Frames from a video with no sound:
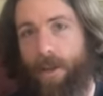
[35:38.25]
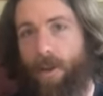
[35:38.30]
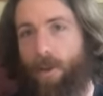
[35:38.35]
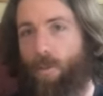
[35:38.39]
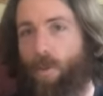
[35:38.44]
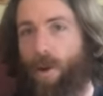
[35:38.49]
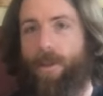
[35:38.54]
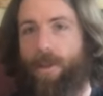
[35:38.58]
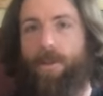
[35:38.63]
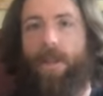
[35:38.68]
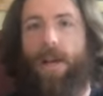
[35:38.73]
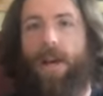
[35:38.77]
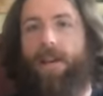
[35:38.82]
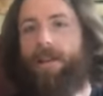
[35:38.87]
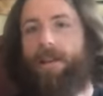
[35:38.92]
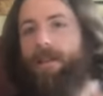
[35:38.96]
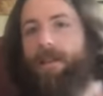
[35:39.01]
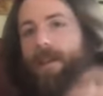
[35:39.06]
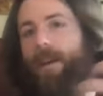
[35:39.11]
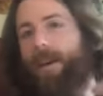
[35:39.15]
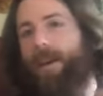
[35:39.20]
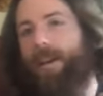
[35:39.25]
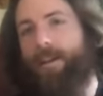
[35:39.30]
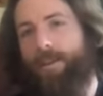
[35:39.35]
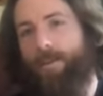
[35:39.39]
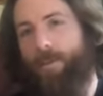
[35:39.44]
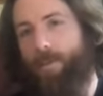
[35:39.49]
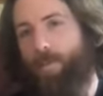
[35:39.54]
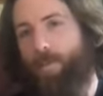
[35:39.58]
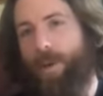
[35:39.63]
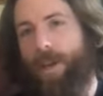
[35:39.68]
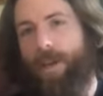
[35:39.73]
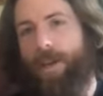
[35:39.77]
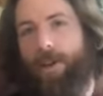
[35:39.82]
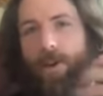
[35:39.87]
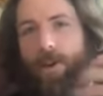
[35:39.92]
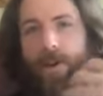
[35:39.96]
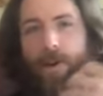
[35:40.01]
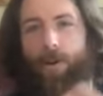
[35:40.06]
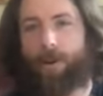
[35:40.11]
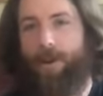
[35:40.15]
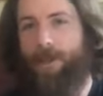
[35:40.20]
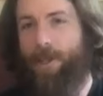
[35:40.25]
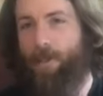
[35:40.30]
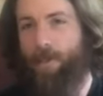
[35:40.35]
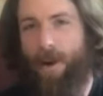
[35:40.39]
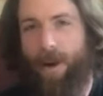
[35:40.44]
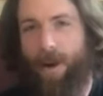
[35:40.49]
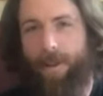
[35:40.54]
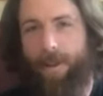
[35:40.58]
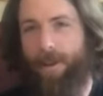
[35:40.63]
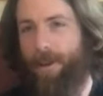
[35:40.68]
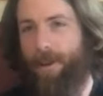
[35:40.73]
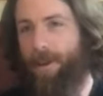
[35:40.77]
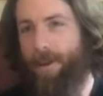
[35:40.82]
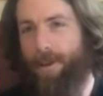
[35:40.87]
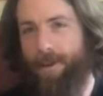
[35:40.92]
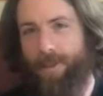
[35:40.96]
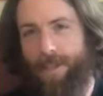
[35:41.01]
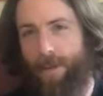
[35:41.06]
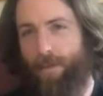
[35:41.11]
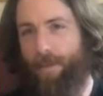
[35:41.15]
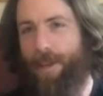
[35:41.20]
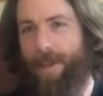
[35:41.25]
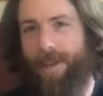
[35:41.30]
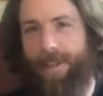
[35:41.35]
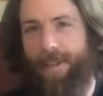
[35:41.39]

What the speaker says: whether that is like bigger or smaller or something.